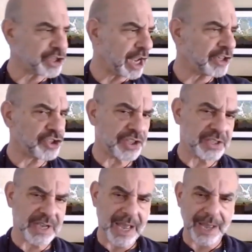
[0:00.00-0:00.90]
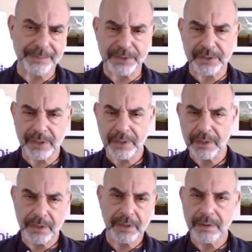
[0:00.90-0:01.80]
change the times,
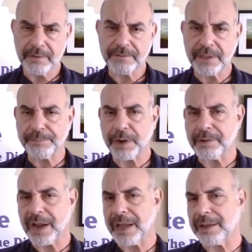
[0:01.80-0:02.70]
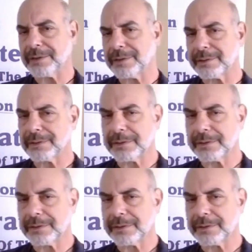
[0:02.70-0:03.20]
flip it around.